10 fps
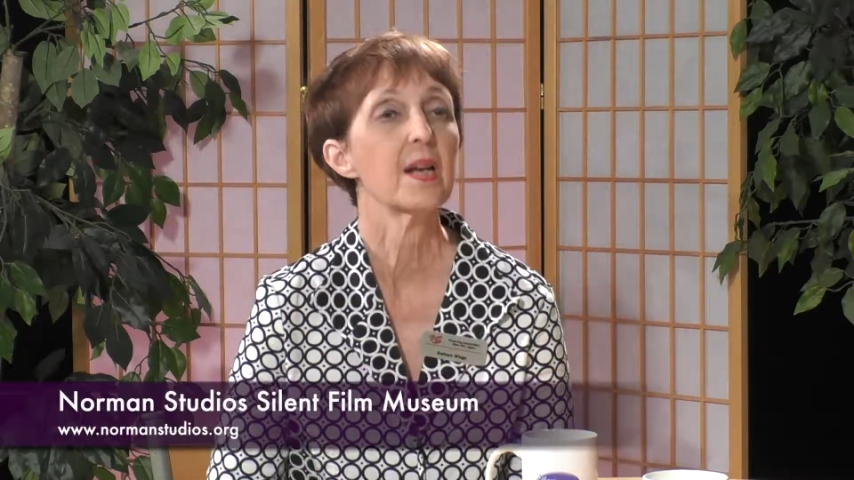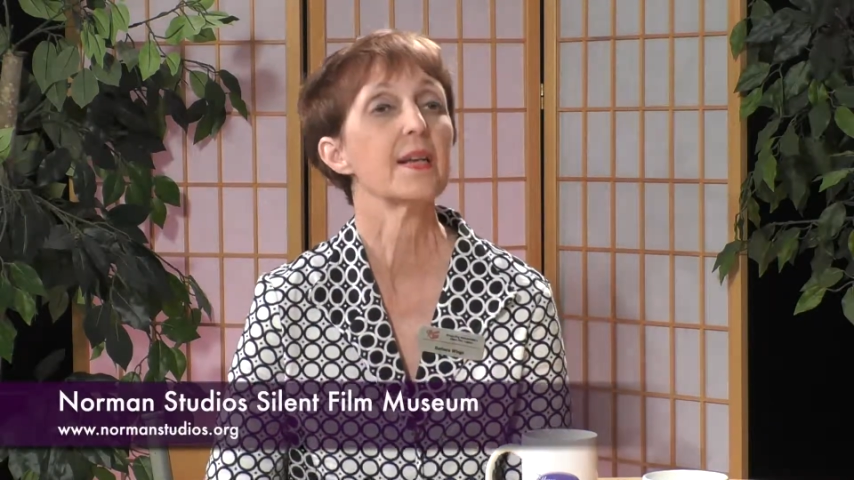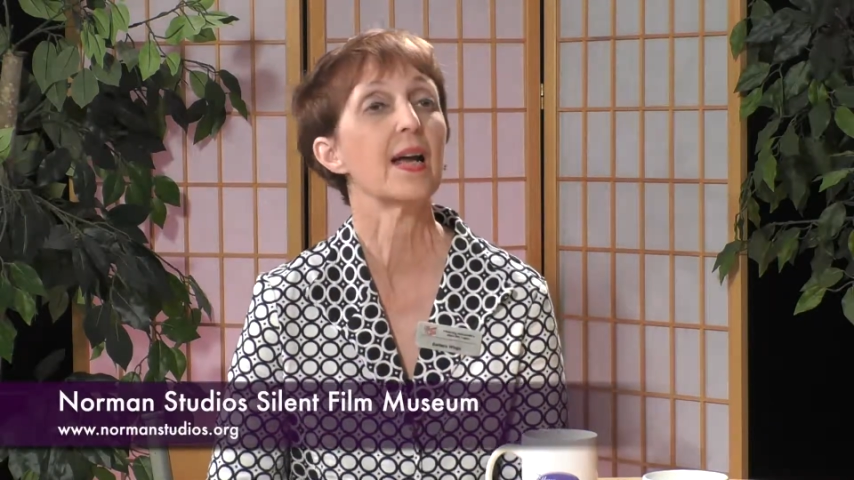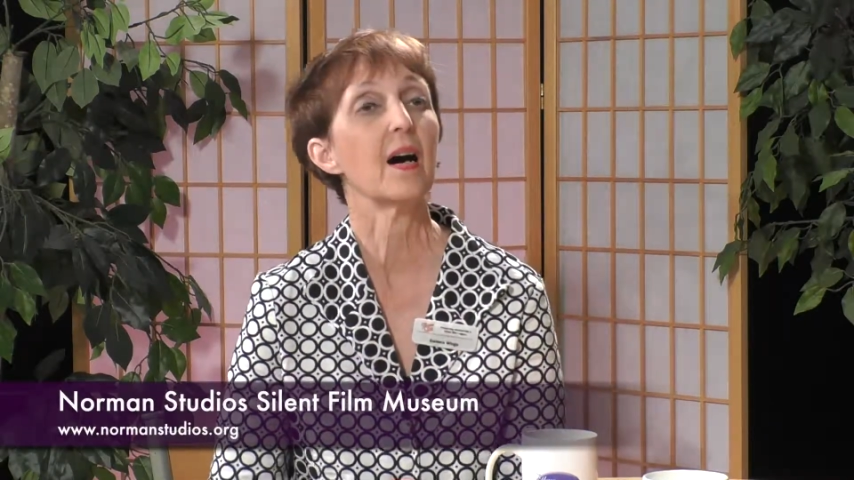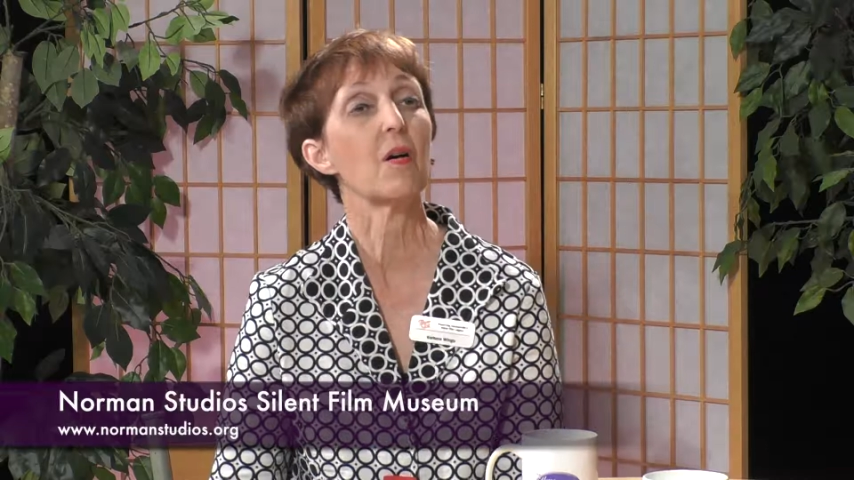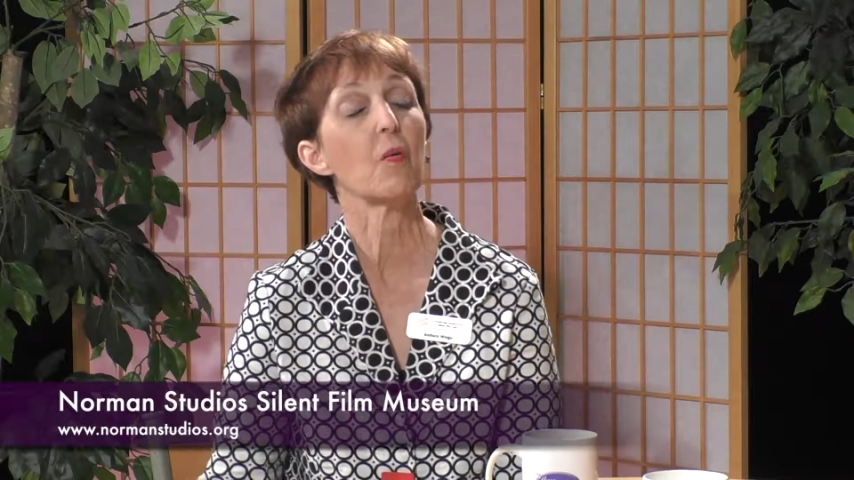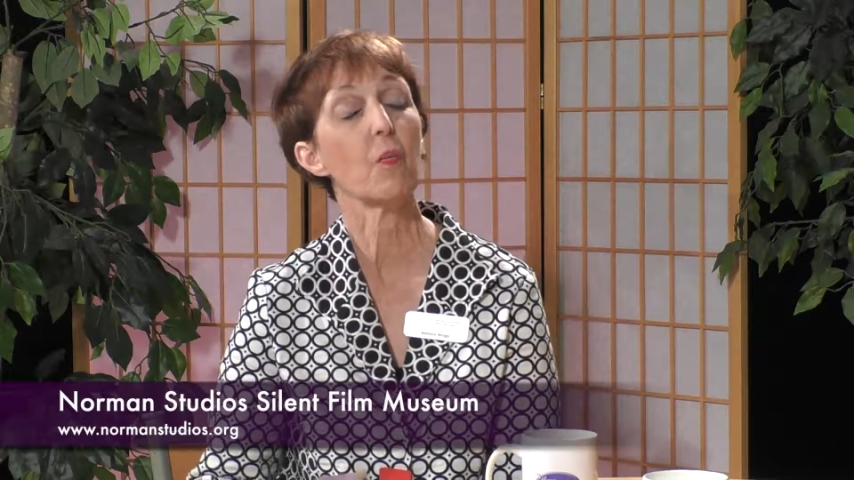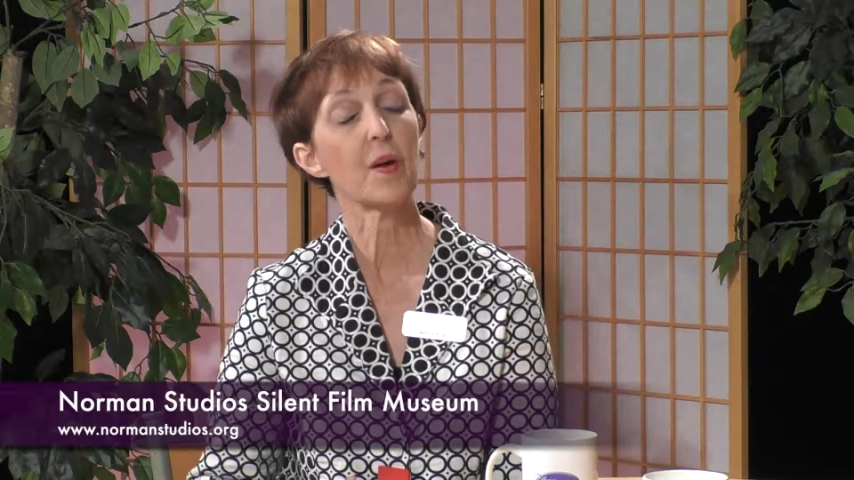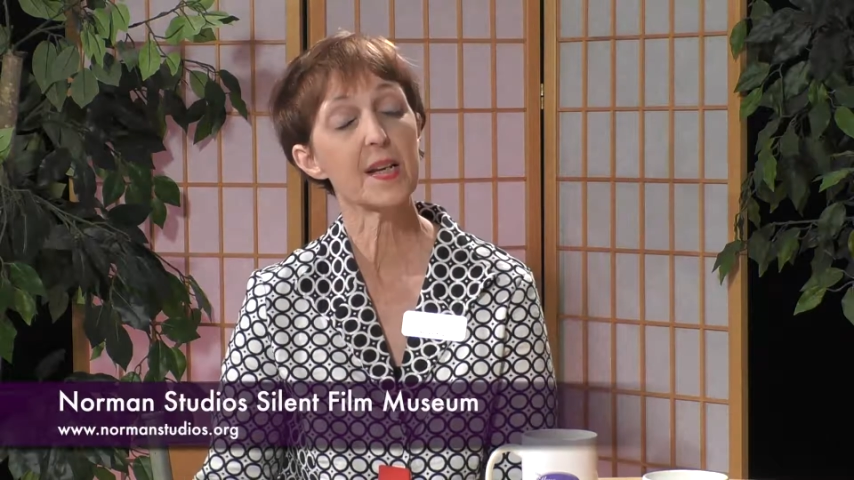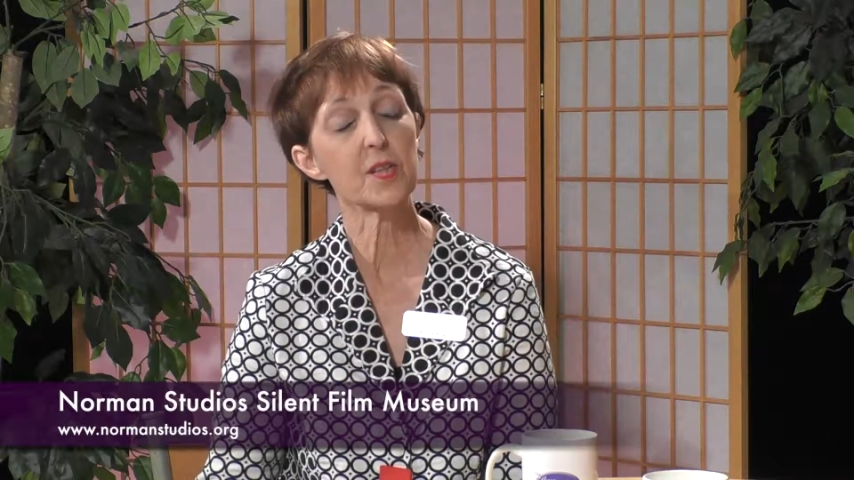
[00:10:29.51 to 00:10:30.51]
Now,
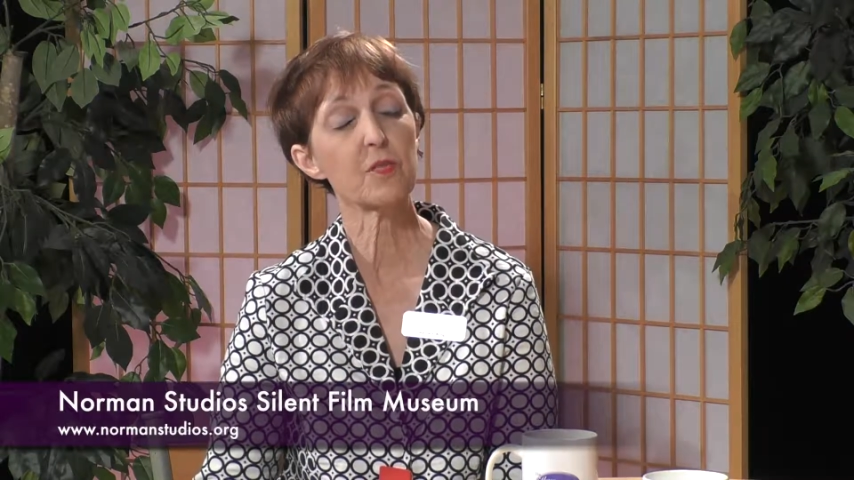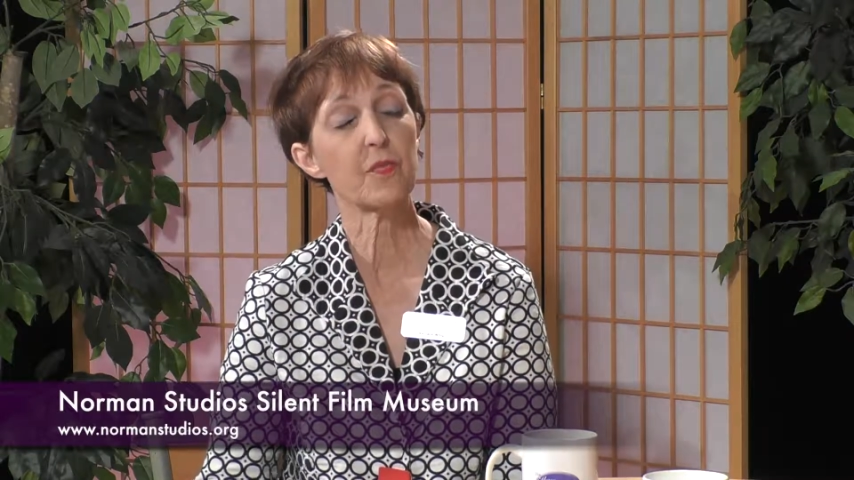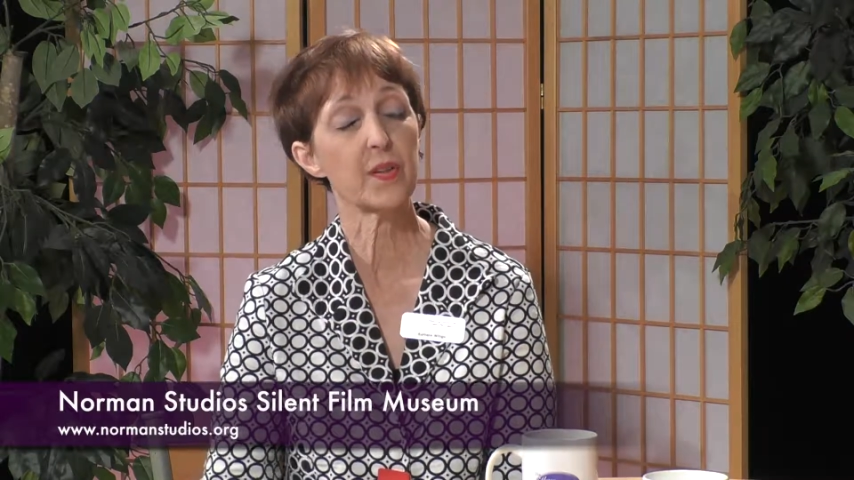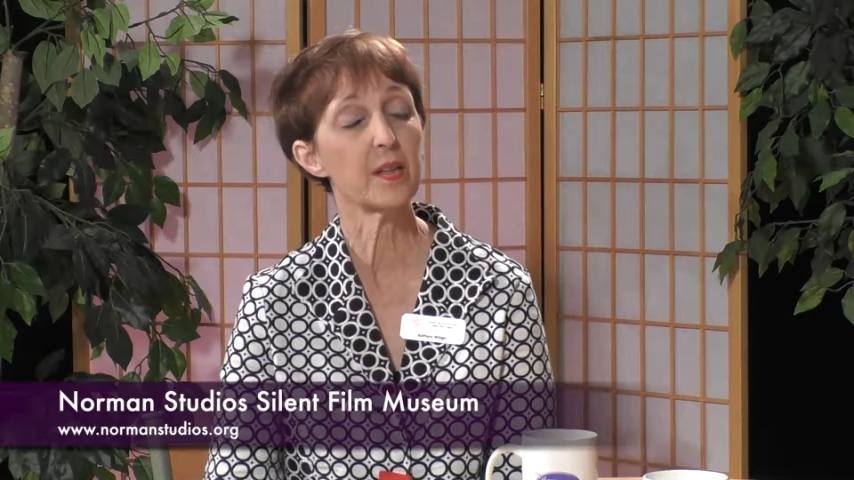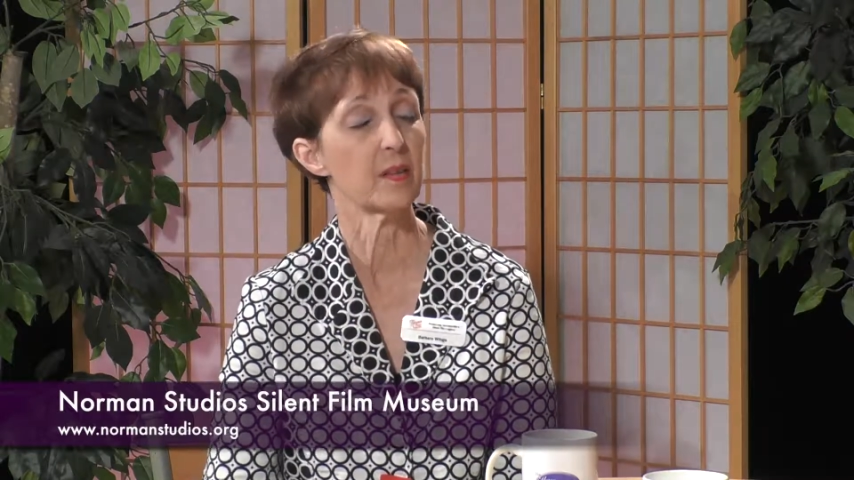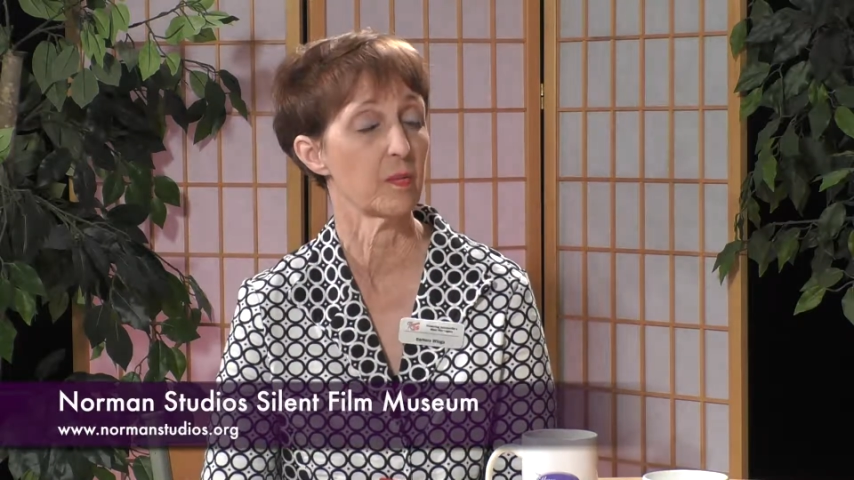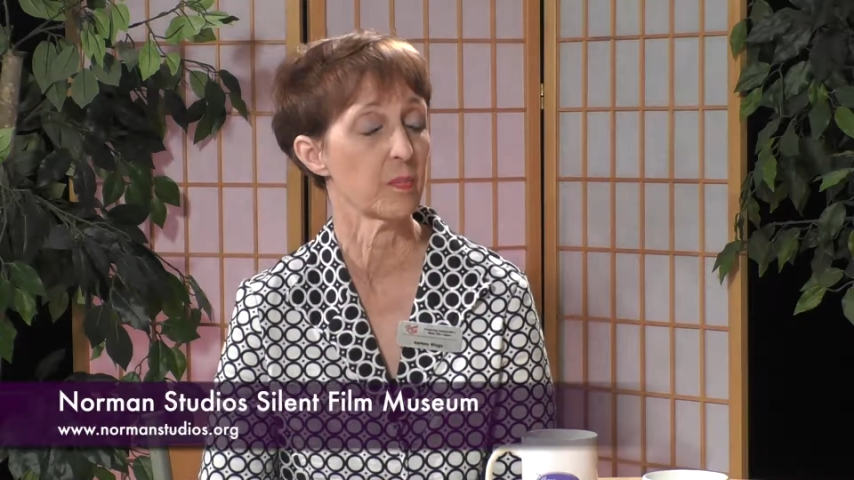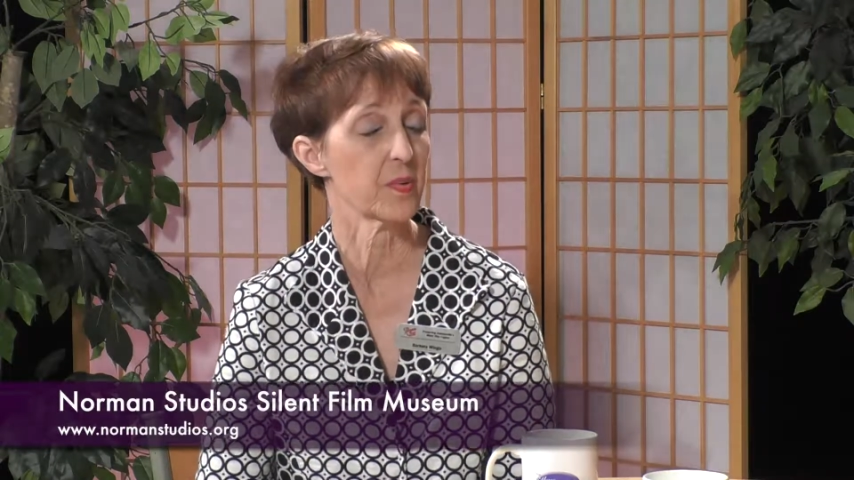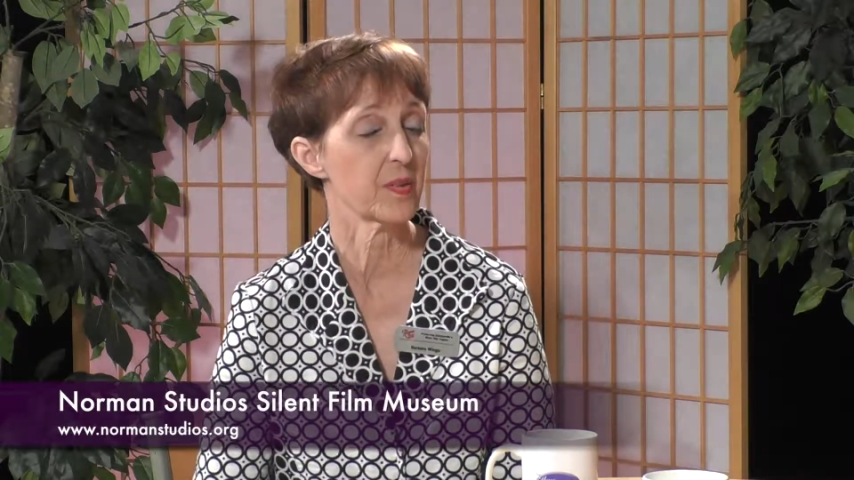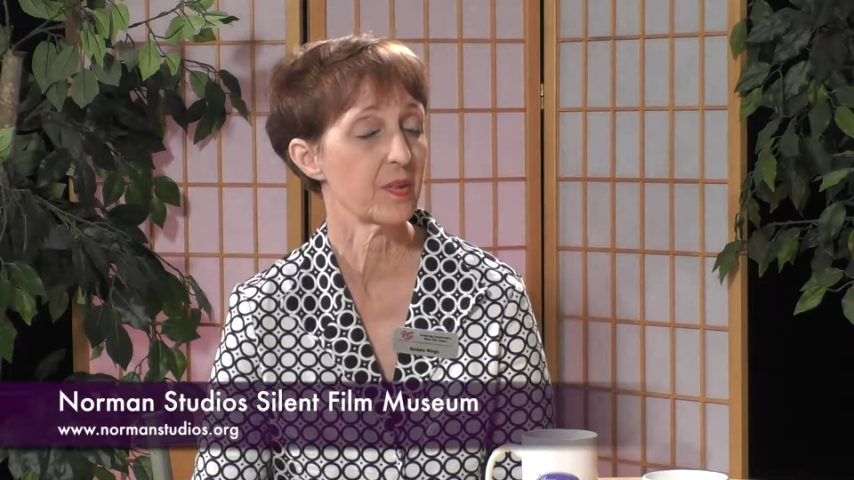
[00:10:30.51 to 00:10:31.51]
race films,